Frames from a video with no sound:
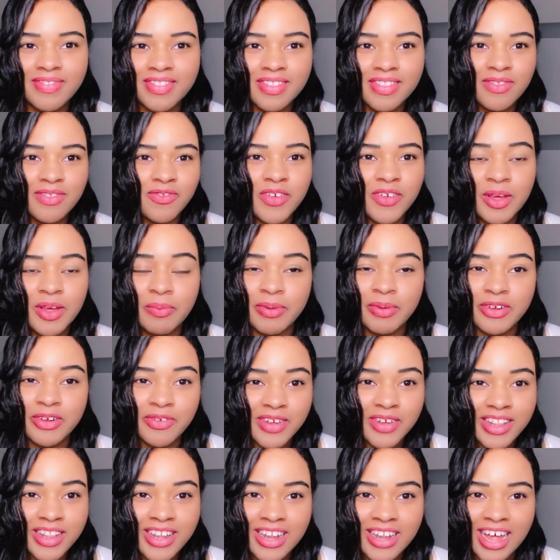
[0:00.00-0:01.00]
read
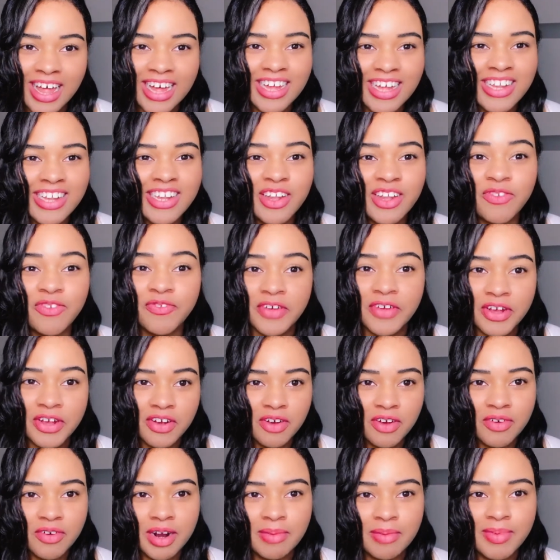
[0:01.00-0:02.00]
between the lines and figure
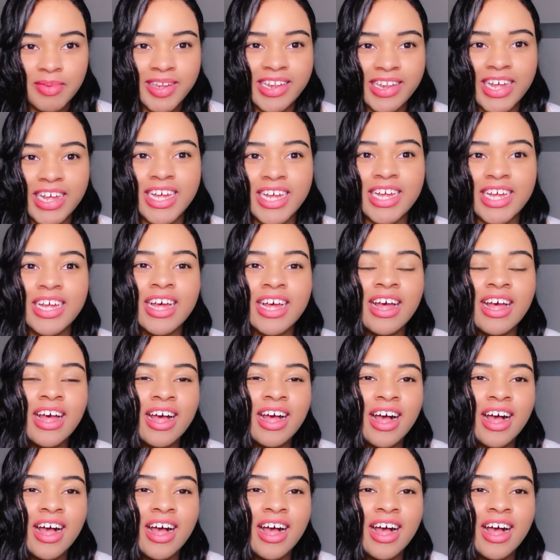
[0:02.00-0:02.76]
out what I'm saying.